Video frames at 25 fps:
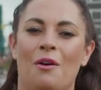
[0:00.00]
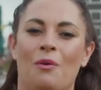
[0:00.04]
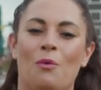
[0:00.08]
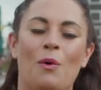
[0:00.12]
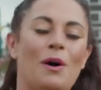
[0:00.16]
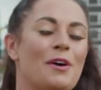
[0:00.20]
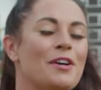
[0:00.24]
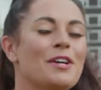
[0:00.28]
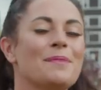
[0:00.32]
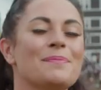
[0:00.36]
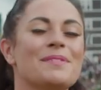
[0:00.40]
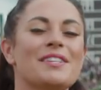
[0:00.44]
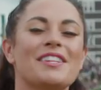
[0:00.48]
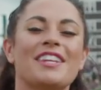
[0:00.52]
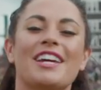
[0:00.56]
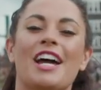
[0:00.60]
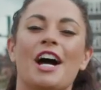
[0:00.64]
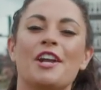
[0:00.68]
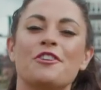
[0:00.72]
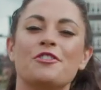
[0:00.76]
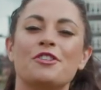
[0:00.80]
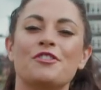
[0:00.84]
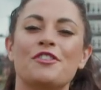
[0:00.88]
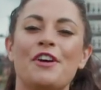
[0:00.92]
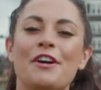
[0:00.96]
Welcome to the
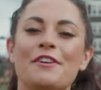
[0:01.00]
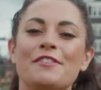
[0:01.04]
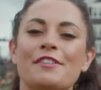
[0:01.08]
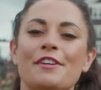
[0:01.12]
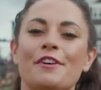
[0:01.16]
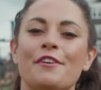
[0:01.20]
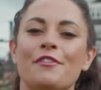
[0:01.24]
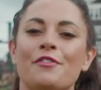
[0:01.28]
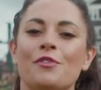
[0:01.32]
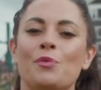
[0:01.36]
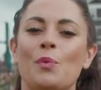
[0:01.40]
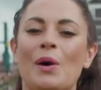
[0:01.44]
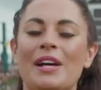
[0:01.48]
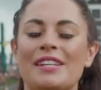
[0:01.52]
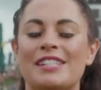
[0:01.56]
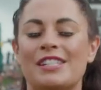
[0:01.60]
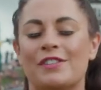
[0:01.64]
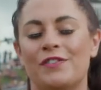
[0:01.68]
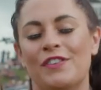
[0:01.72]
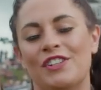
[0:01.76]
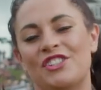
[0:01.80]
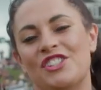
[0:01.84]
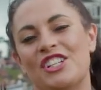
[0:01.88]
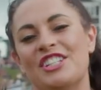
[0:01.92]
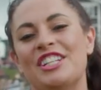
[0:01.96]
country roads of
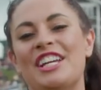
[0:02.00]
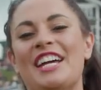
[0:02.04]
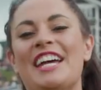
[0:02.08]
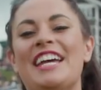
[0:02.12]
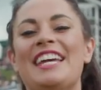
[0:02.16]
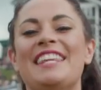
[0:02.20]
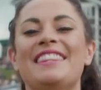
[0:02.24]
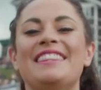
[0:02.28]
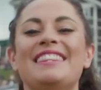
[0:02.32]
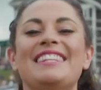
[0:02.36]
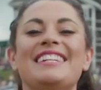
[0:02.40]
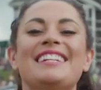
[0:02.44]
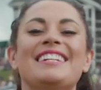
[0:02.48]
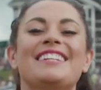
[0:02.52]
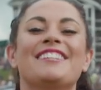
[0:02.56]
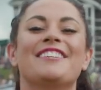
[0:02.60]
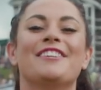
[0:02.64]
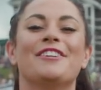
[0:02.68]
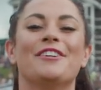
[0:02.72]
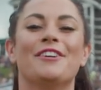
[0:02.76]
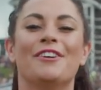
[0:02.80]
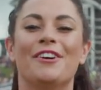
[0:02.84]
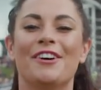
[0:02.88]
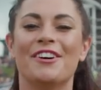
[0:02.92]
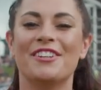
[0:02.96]
West Virginia in the
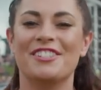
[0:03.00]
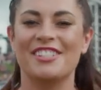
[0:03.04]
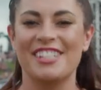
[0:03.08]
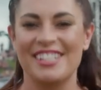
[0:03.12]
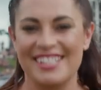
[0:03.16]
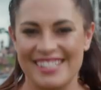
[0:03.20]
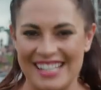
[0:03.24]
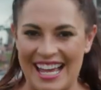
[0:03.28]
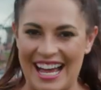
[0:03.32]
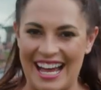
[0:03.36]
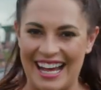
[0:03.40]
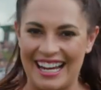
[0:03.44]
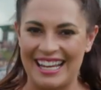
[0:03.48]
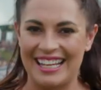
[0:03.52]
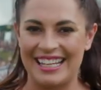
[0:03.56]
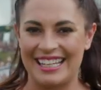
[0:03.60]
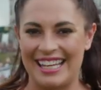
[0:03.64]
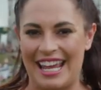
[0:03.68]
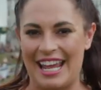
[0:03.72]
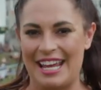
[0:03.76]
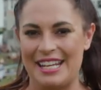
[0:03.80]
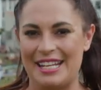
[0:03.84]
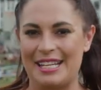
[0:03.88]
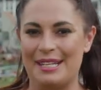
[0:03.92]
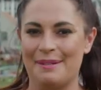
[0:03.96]
gorgeous
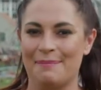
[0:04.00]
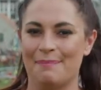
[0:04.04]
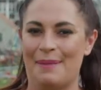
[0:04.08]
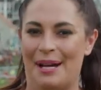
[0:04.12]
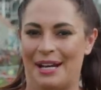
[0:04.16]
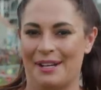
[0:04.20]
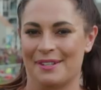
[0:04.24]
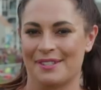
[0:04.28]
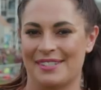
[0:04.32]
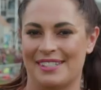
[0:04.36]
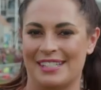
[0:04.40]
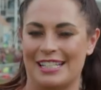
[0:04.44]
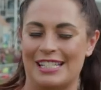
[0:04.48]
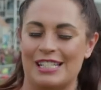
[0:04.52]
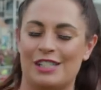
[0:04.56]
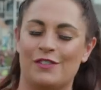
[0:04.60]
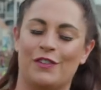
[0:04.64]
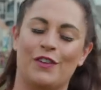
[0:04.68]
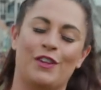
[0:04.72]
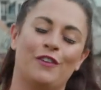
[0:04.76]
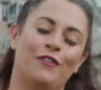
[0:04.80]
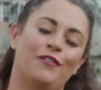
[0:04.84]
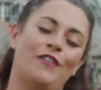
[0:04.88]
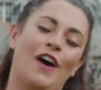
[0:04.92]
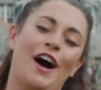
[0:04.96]
Allegheny Mountains
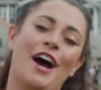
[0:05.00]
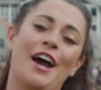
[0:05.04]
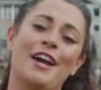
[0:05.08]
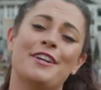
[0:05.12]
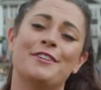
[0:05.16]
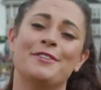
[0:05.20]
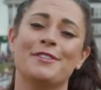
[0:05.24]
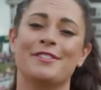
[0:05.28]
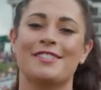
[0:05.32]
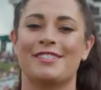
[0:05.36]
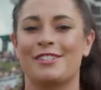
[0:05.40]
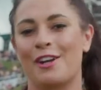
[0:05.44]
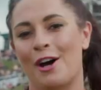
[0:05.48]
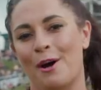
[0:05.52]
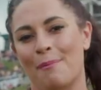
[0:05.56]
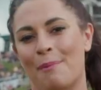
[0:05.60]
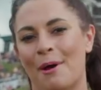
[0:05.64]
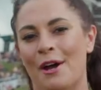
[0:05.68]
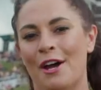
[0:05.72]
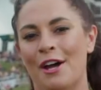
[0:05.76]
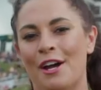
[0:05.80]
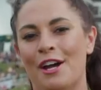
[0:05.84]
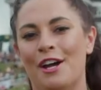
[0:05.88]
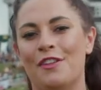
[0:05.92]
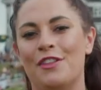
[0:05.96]
for the final stop
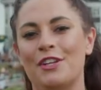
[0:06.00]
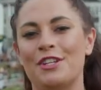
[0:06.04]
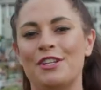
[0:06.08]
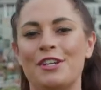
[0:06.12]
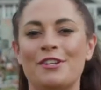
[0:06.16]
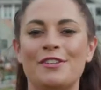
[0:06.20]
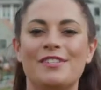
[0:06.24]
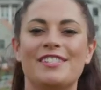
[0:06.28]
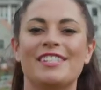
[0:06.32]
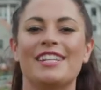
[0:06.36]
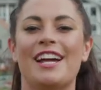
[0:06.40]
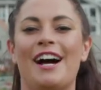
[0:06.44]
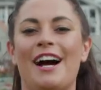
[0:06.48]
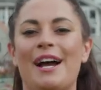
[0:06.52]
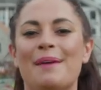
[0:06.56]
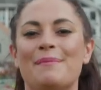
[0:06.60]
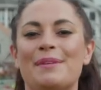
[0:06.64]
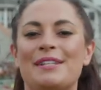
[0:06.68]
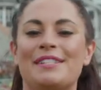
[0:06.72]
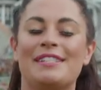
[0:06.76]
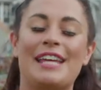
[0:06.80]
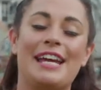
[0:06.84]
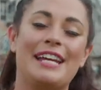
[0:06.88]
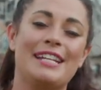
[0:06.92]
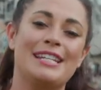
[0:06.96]
of the UCI
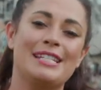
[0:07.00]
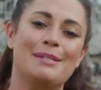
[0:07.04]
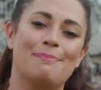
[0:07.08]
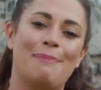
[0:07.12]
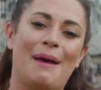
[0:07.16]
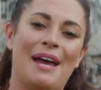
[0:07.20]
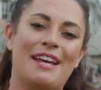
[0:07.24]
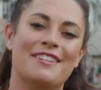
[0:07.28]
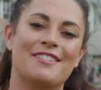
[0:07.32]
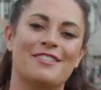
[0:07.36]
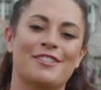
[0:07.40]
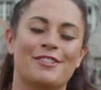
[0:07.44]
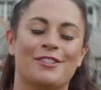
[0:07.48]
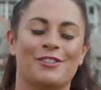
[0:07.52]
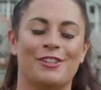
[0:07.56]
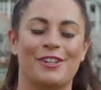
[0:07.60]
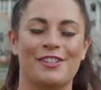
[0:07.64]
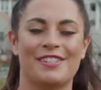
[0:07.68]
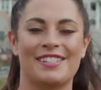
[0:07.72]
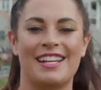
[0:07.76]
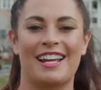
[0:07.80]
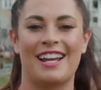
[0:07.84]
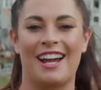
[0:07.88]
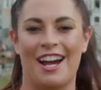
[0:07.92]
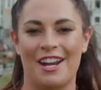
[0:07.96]
Mercedes-Benz
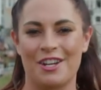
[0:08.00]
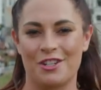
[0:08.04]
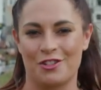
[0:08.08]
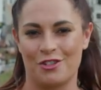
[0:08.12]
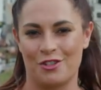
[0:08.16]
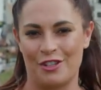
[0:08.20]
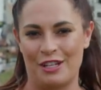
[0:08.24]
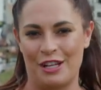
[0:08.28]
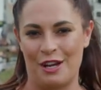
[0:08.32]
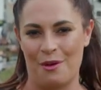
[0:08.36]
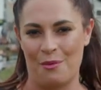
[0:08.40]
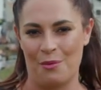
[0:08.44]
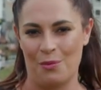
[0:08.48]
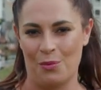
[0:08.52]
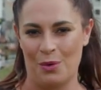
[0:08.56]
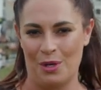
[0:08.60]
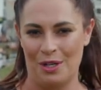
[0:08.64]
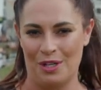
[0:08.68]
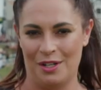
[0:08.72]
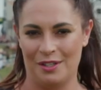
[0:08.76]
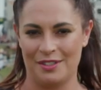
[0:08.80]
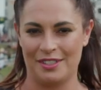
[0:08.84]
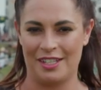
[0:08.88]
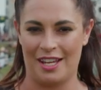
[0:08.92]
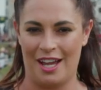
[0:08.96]
Cross Country
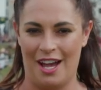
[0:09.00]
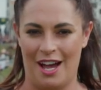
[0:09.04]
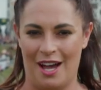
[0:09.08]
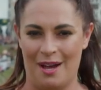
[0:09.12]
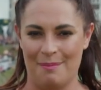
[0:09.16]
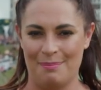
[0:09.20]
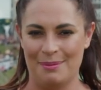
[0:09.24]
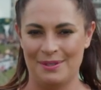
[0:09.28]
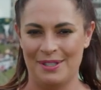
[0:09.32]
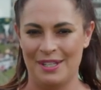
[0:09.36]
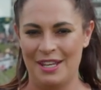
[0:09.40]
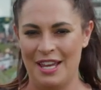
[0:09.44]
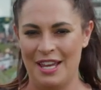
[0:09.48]
World Cup.